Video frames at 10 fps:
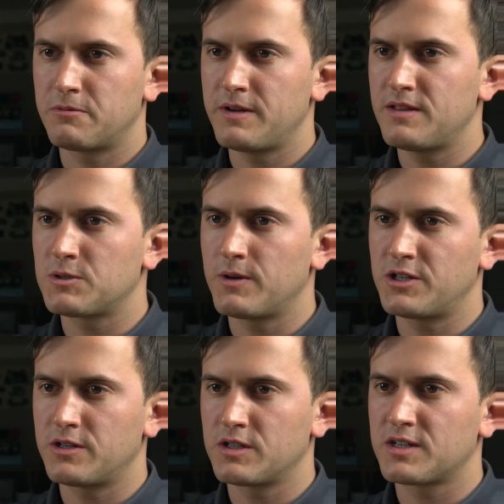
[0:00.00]
read the switch,
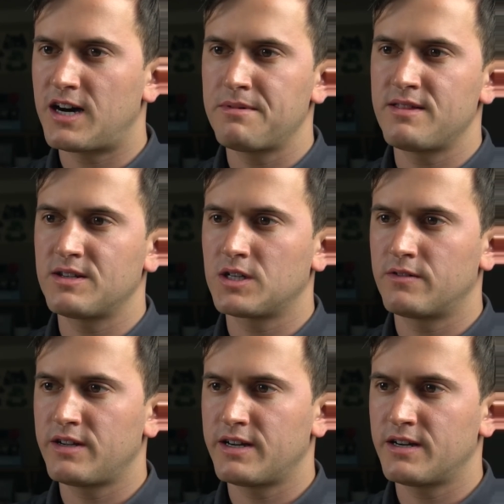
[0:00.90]
I'll just copy this
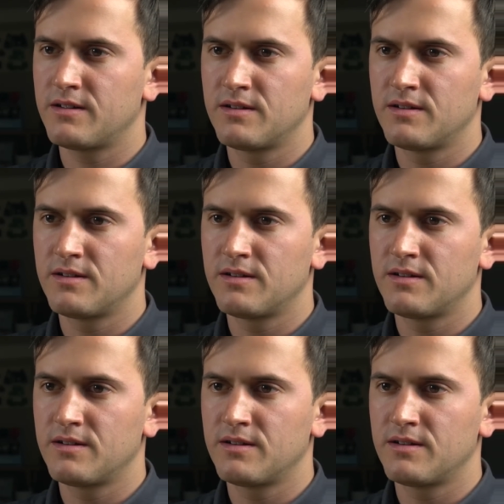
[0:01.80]
over here.